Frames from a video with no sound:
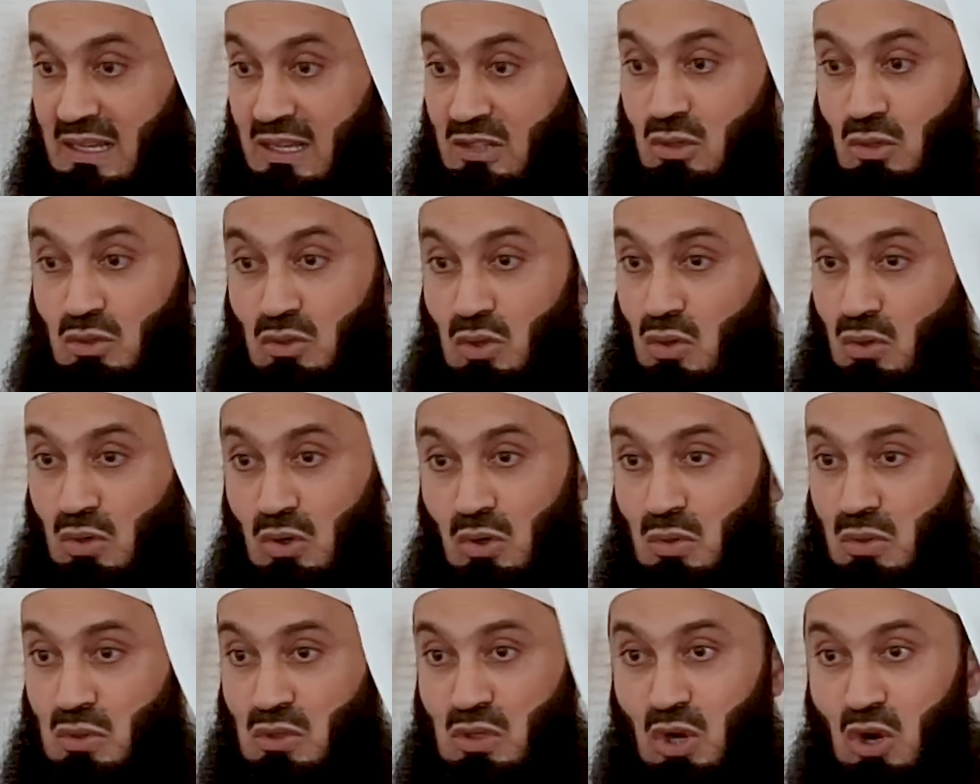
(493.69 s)
So
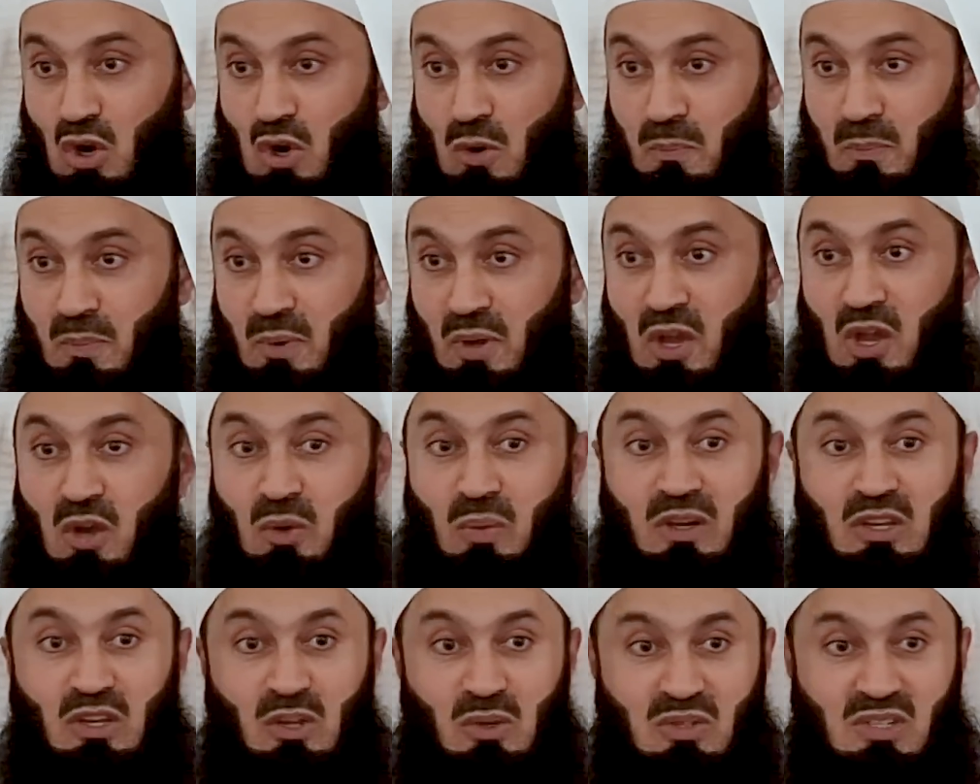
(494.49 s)
don't lose hope.
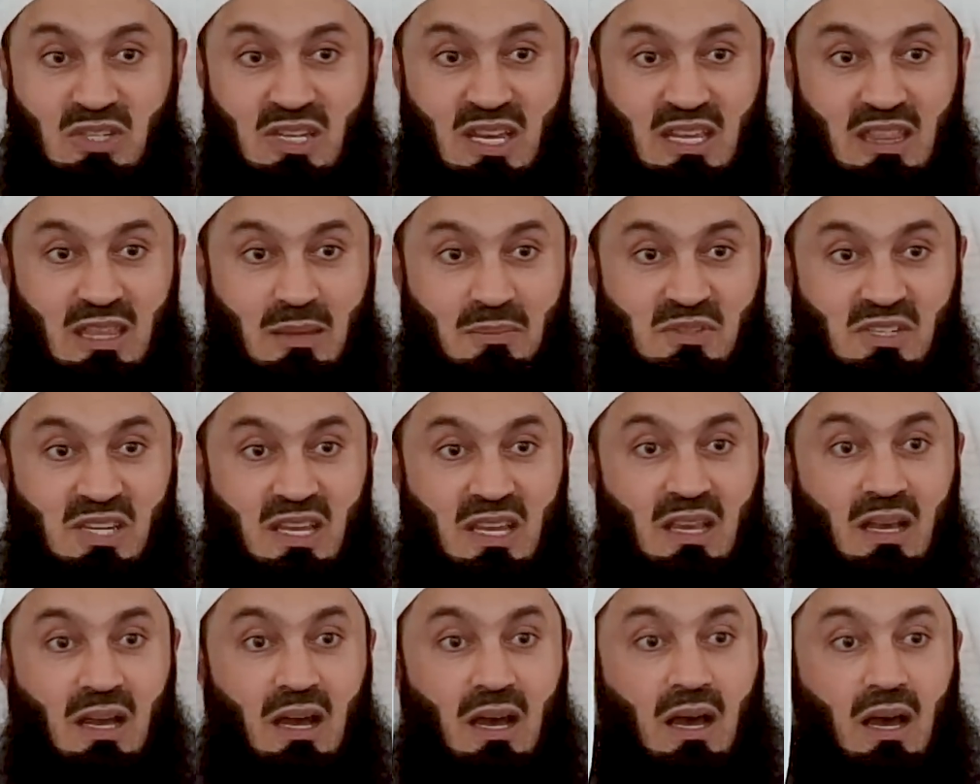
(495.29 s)
When you see them,
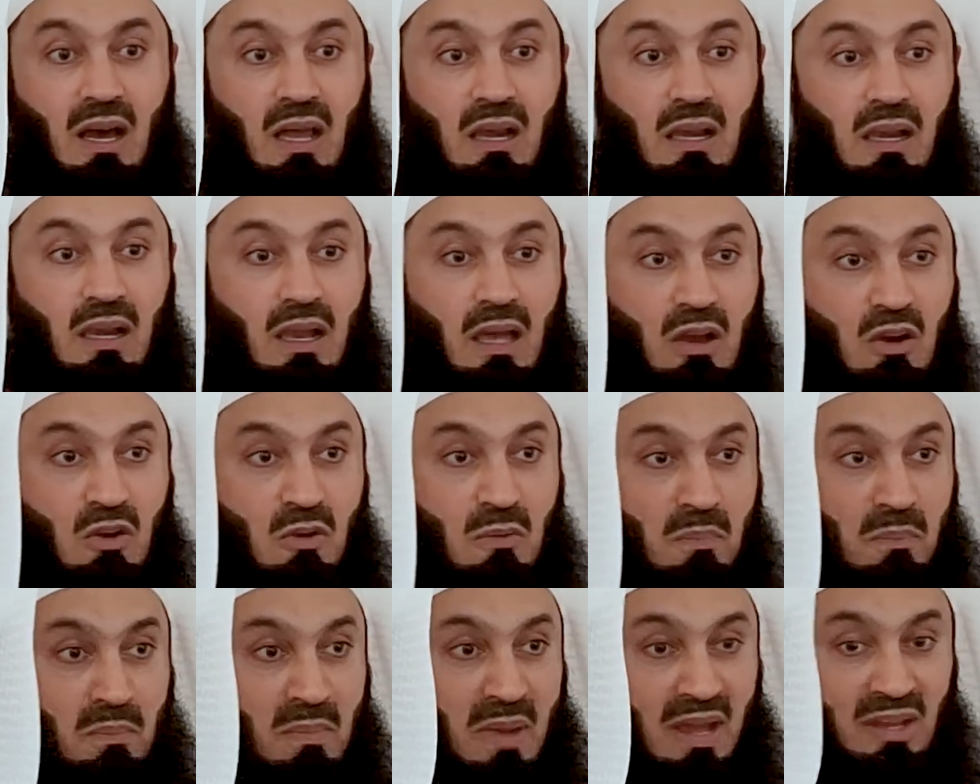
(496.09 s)
say,
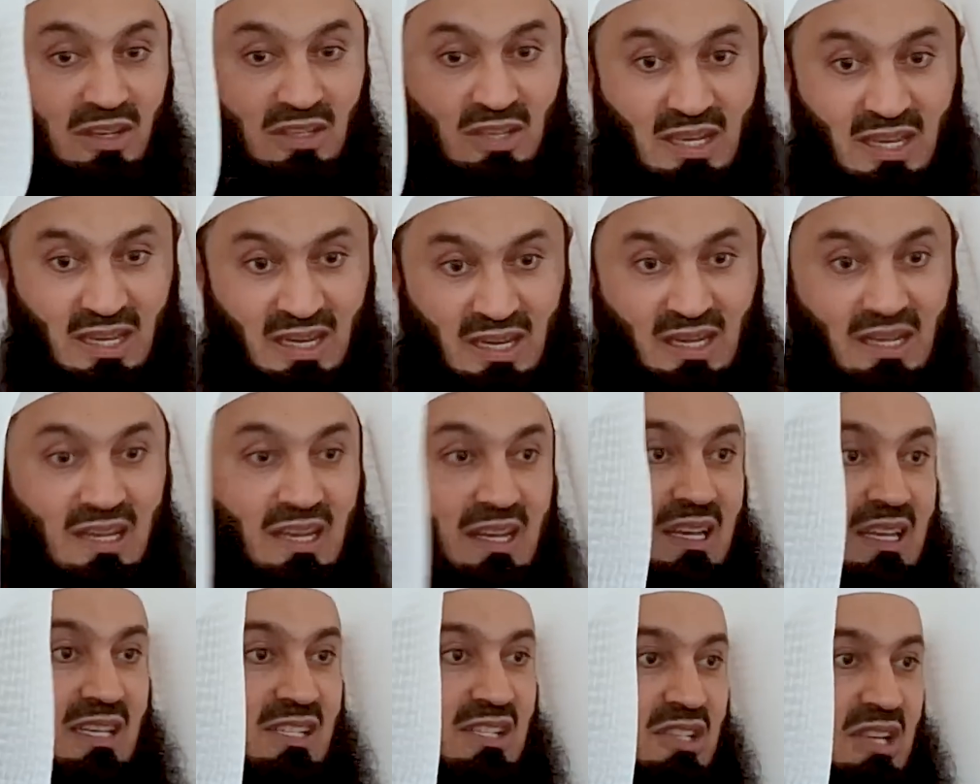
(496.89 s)
Allahumma hdihi
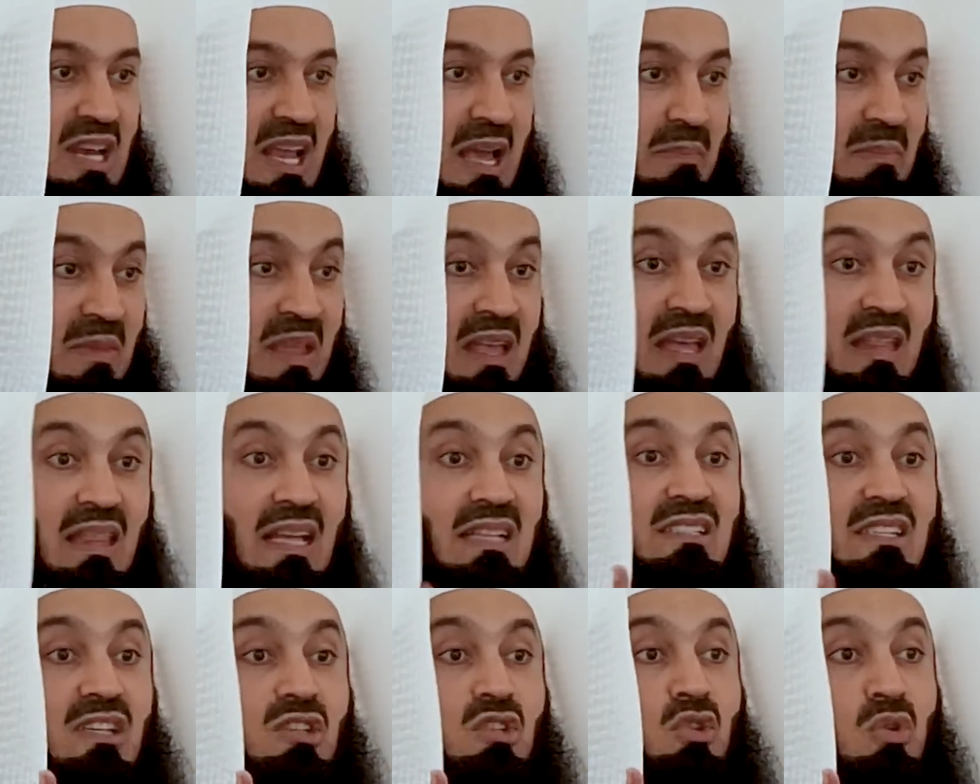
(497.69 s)
lil Islam.
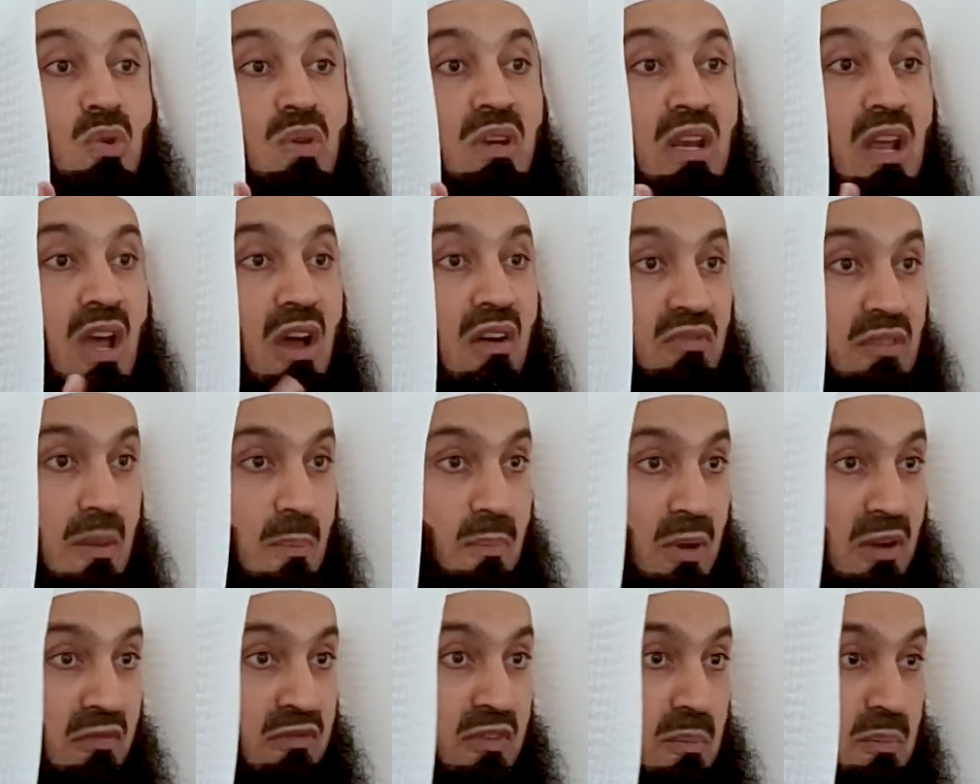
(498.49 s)
That's a sunnah of the
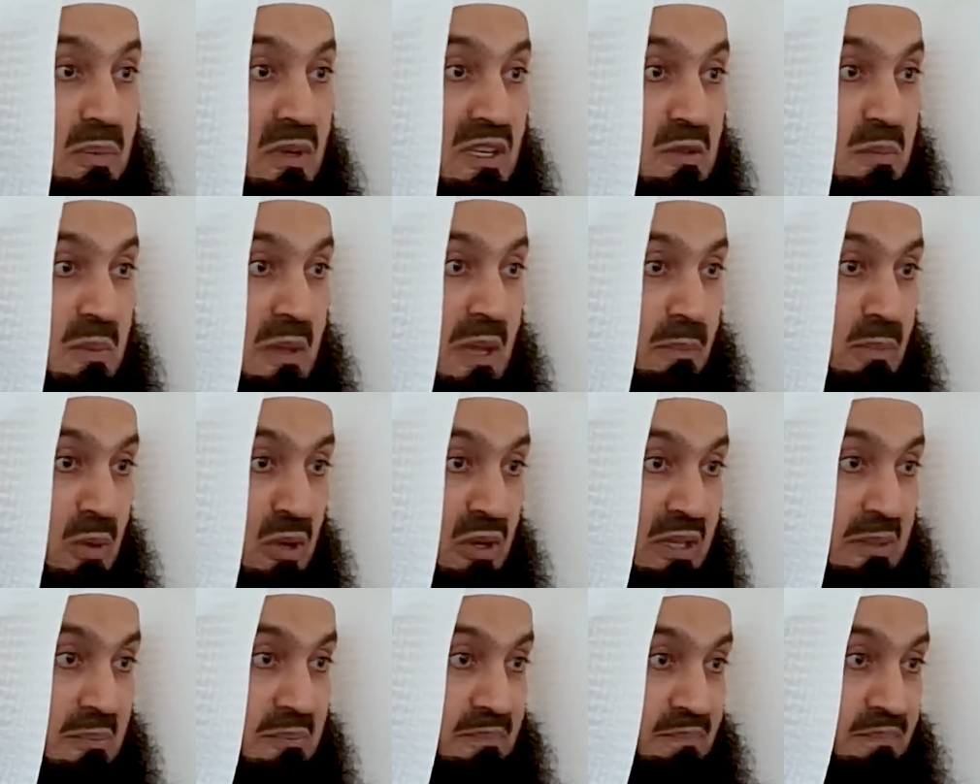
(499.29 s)
Prophet, peace be
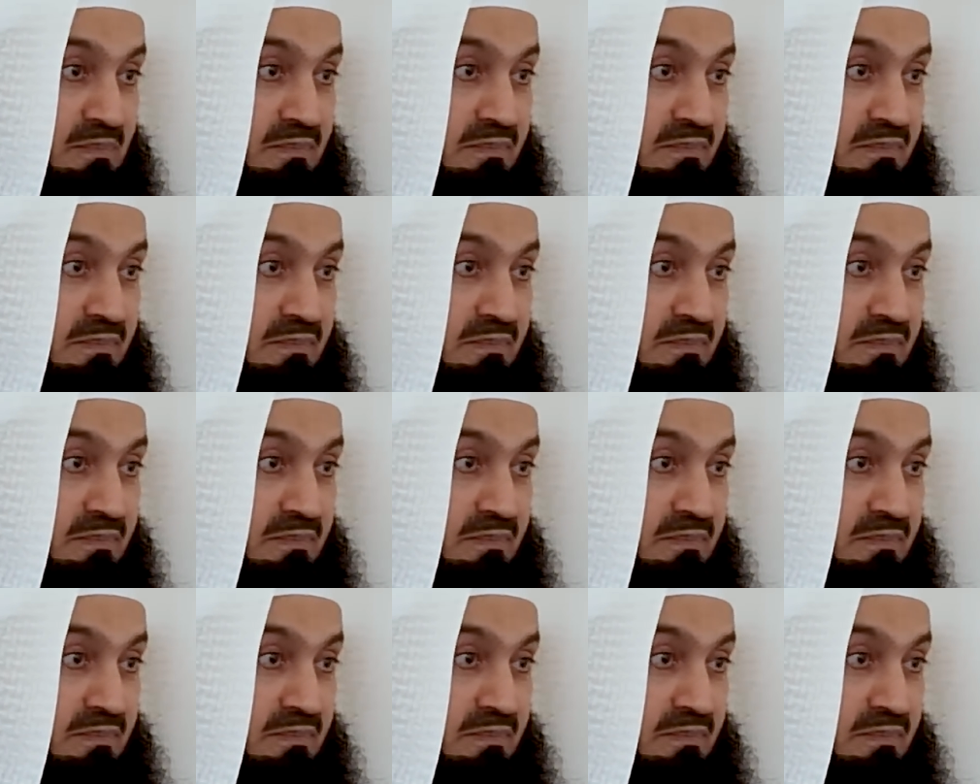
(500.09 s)
upon him.